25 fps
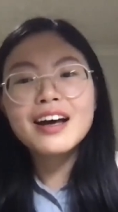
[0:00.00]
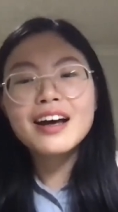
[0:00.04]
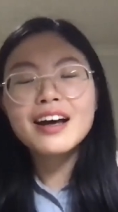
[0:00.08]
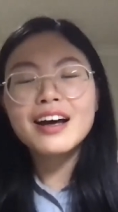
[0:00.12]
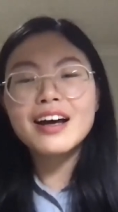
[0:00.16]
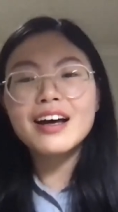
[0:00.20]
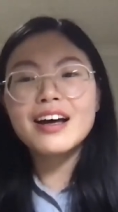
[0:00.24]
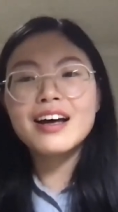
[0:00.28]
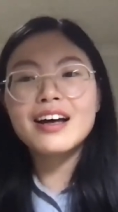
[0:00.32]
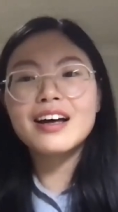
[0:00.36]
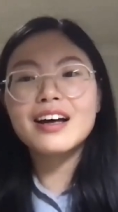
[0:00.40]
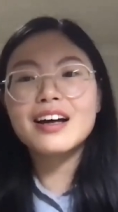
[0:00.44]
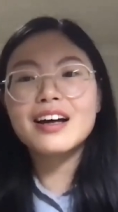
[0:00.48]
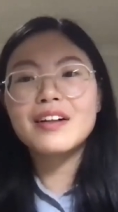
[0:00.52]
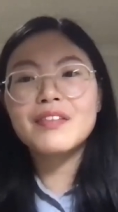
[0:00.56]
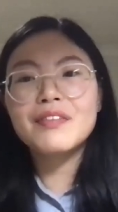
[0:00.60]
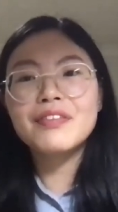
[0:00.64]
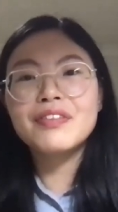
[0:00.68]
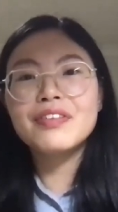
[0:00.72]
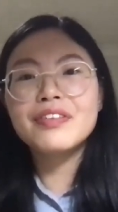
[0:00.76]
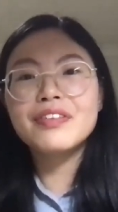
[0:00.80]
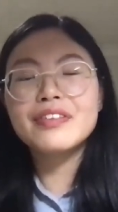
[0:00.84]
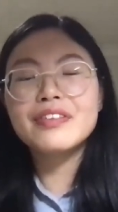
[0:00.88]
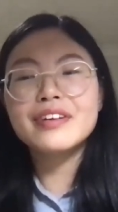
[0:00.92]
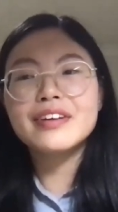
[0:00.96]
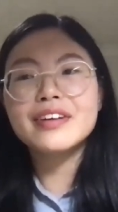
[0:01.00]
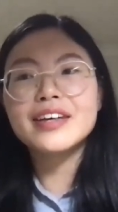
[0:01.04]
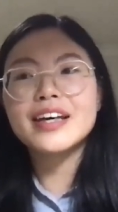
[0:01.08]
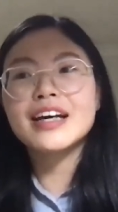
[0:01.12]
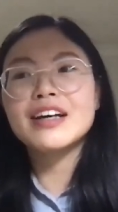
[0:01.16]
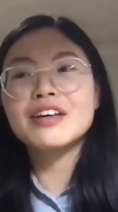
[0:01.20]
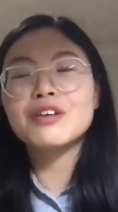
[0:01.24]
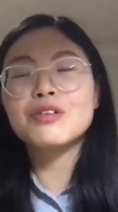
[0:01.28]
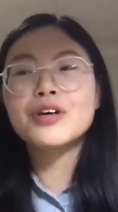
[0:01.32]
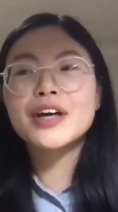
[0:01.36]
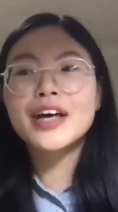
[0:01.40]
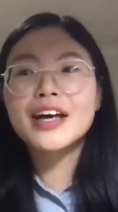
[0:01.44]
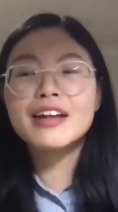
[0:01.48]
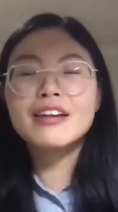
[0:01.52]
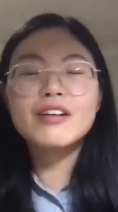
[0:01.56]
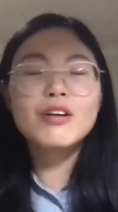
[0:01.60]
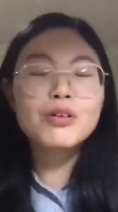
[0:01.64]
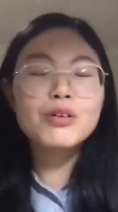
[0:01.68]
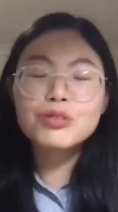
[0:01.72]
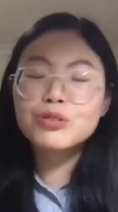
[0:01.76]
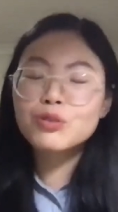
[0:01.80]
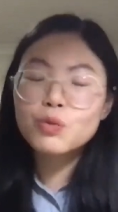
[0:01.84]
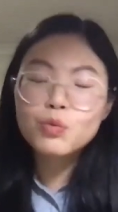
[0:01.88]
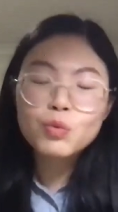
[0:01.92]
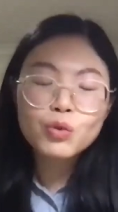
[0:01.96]
And yeah, you can
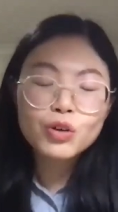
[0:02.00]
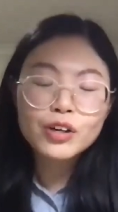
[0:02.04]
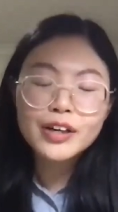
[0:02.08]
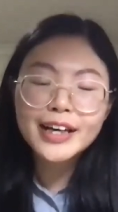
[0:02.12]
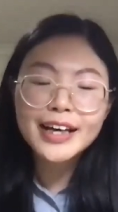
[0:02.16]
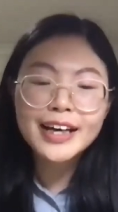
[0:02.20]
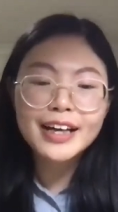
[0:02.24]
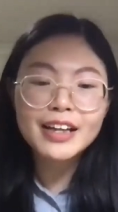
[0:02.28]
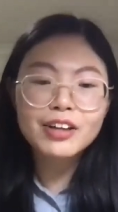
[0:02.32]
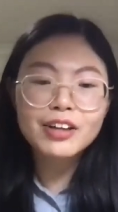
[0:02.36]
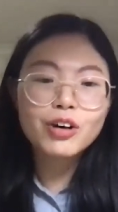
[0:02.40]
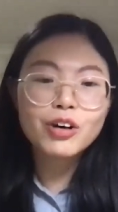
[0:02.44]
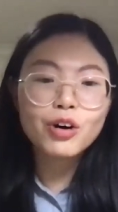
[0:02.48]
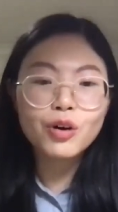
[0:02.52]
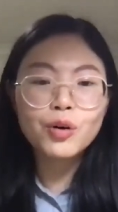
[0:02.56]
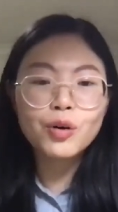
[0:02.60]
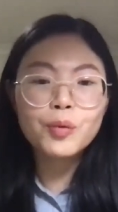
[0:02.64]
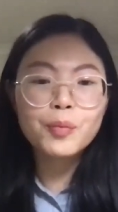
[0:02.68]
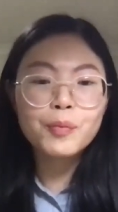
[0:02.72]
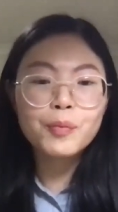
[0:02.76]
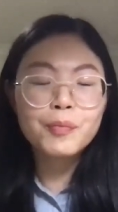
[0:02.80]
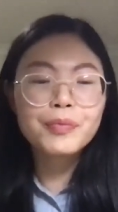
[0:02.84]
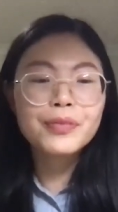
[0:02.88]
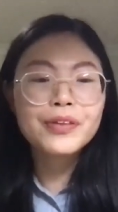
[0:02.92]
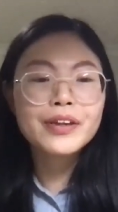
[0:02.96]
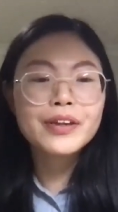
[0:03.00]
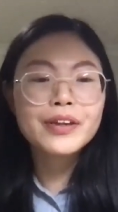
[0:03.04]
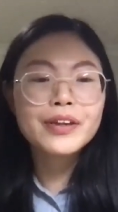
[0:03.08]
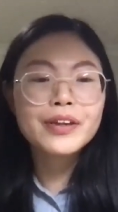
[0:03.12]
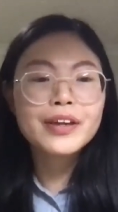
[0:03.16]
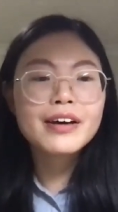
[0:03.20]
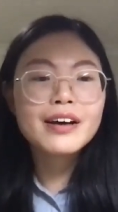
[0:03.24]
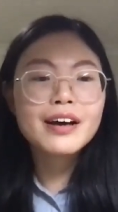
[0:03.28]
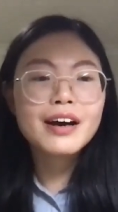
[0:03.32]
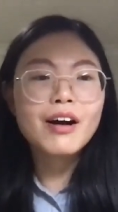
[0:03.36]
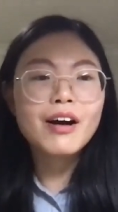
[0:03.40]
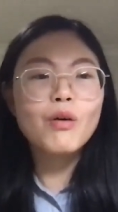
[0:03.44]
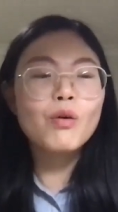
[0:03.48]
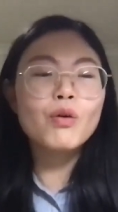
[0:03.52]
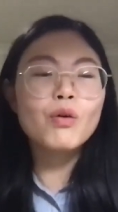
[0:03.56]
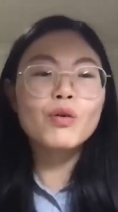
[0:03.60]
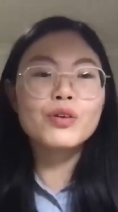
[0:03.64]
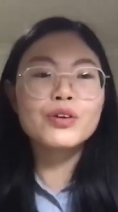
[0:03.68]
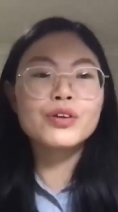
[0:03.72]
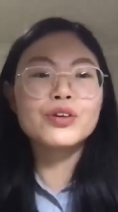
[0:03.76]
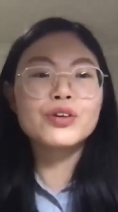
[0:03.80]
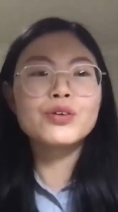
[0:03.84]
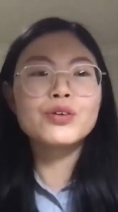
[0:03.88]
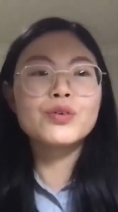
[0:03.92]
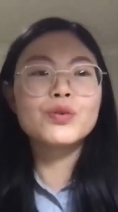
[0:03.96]
also work at home
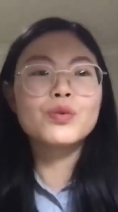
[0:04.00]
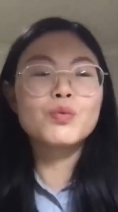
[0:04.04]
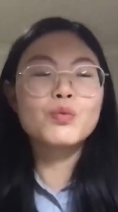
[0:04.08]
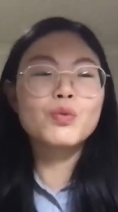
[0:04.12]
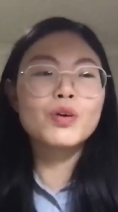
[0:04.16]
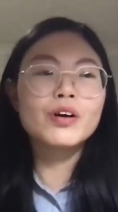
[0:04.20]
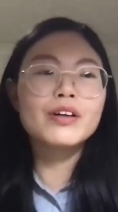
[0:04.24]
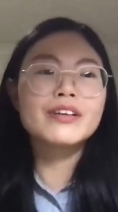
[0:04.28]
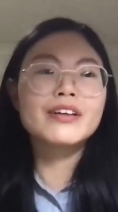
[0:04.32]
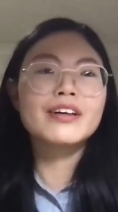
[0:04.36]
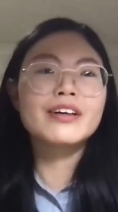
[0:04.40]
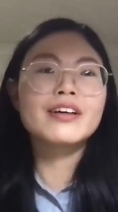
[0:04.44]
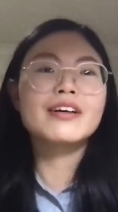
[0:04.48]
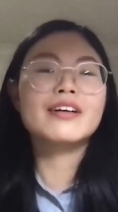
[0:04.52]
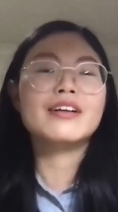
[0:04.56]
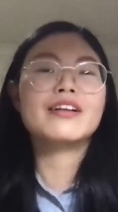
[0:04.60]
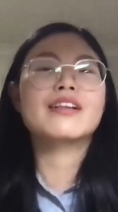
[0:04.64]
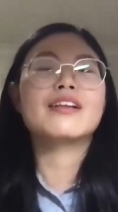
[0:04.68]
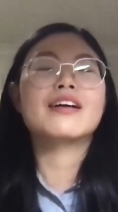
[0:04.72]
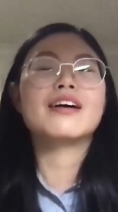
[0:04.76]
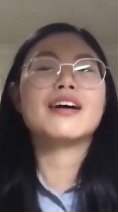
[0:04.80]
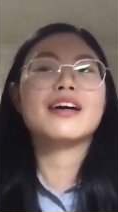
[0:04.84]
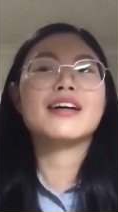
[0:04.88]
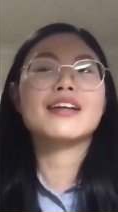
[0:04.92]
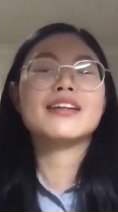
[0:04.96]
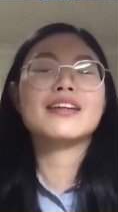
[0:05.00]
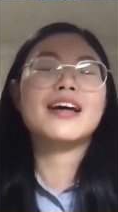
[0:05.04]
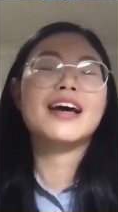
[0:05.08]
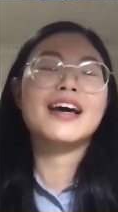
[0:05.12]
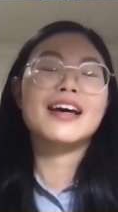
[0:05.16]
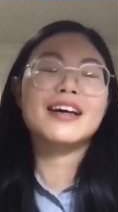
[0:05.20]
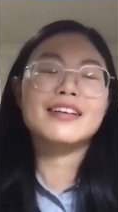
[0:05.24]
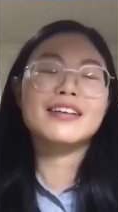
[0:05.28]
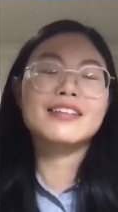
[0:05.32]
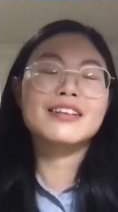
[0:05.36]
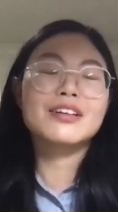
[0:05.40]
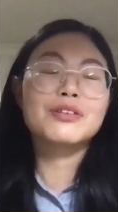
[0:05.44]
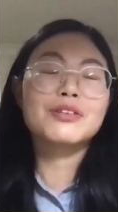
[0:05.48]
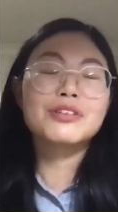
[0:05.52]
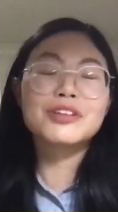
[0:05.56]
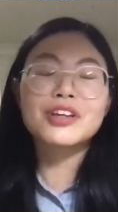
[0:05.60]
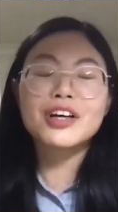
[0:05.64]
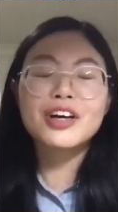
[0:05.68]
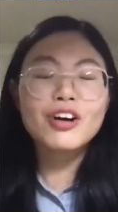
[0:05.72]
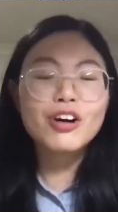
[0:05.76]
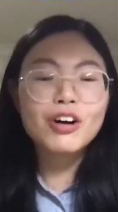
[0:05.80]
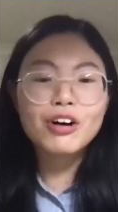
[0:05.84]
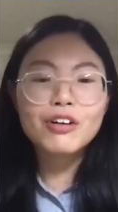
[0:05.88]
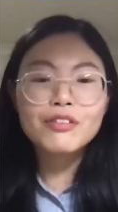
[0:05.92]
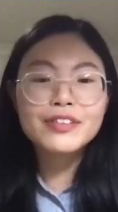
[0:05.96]
or you wanna like take several day
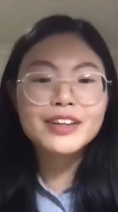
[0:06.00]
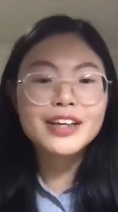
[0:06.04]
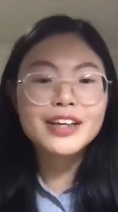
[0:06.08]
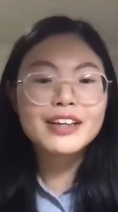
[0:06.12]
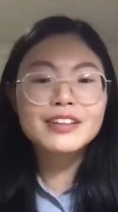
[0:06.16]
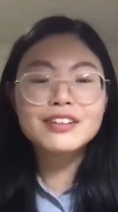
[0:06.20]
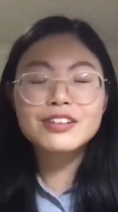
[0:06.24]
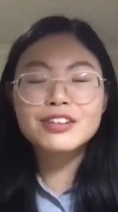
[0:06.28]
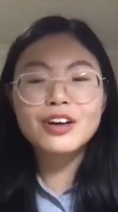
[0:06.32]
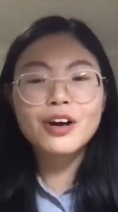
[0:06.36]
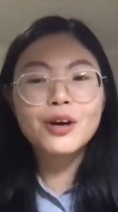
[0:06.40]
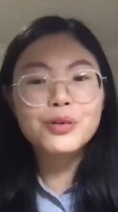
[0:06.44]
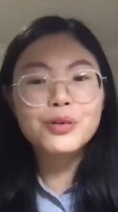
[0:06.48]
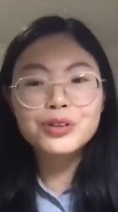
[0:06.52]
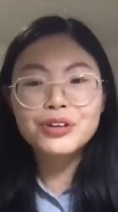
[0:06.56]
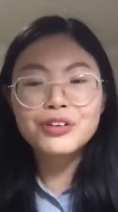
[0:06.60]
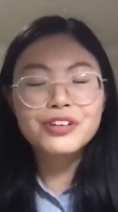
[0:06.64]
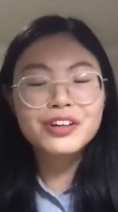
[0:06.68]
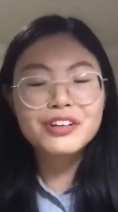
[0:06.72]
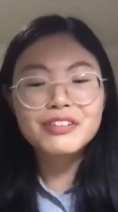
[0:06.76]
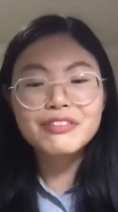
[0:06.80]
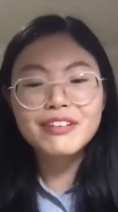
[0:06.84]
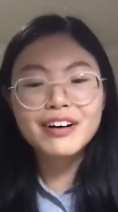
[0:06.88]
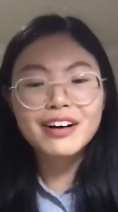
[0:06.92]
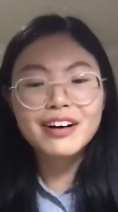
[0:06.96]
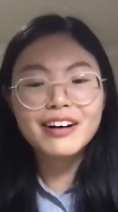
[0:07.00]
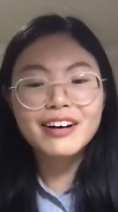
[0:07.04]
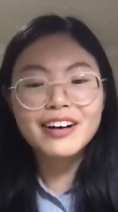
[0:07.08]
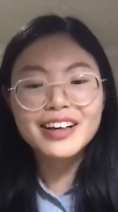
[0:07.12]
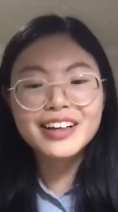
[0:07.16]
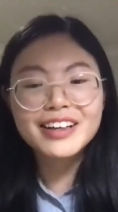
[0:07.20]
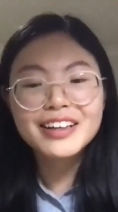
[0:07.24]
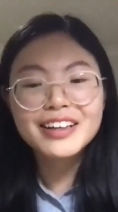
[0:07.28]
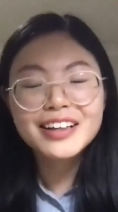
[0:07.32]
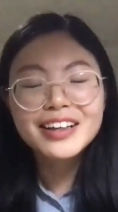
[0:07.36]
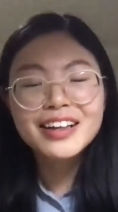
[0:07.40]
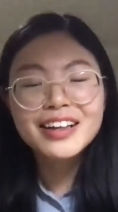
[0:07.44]
off, that's totally fine.